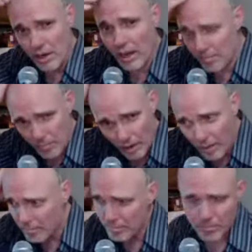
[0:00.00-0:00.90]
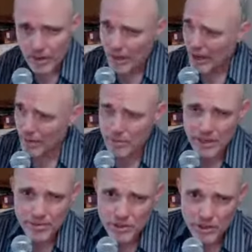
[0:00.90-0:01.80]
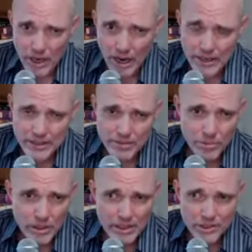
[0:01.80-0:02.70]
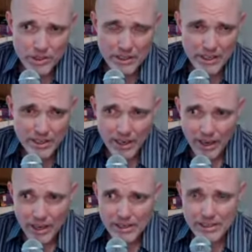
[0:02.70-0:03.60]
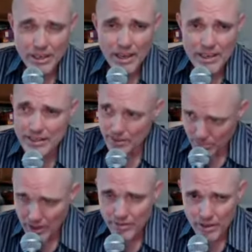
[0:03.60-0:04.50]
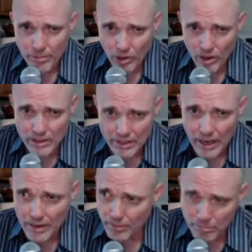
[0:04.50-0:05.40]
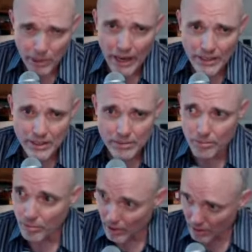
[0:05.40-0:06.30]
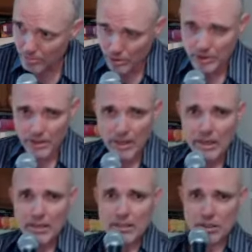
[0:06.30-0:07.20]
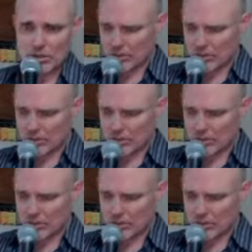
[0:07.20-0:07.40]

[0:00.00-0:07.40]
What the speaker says: I'm giving your guys in religious studies, I'm giving them a hard time. I'm bashing them around, but you,